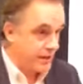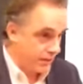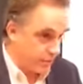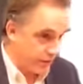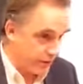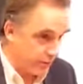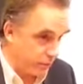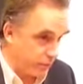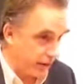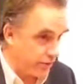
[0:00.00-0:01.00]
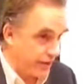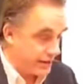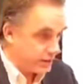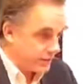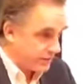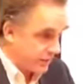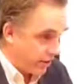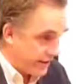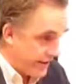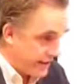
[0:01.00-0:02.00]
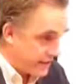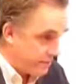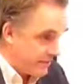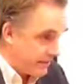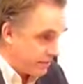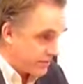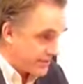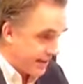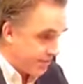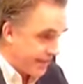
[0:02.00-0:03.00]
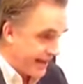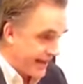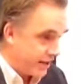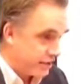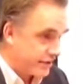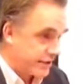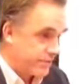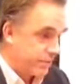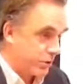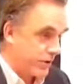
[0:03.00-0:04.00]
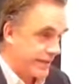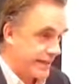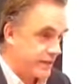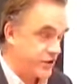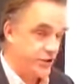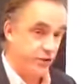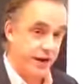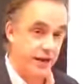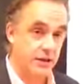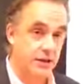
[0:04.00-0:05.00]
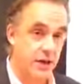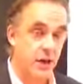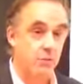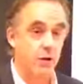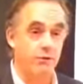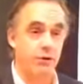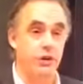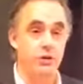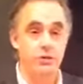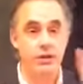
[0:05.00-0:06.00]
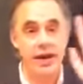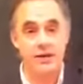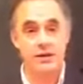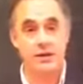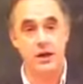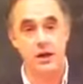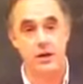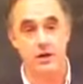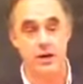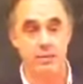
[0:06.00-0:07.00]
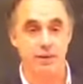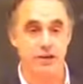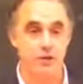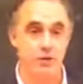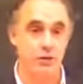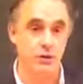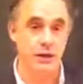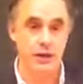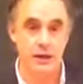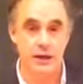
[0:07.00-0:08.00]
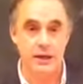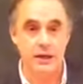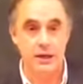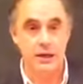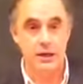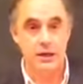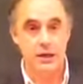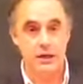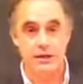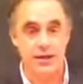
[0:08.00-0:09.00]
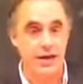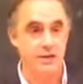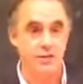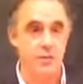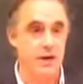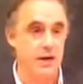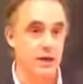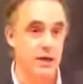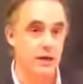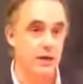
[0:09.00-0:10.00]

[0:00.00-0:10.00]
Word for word: become a real boy, right? So he's a marionette to begin with. Something else is pulling his strings. Well, for Jung, that's your habitual state of being.